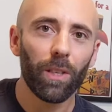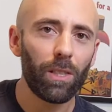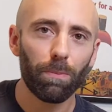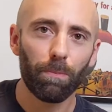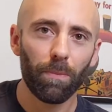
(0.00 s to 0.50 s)

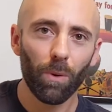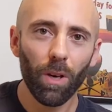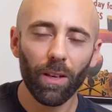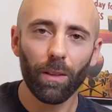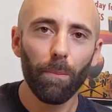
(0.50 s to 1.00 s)
this,
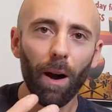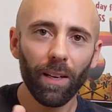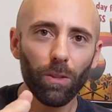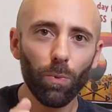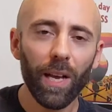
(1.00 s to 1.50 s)
look, the
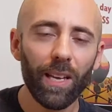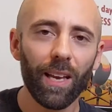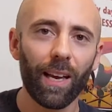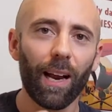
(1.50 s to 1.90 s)
monk is winking.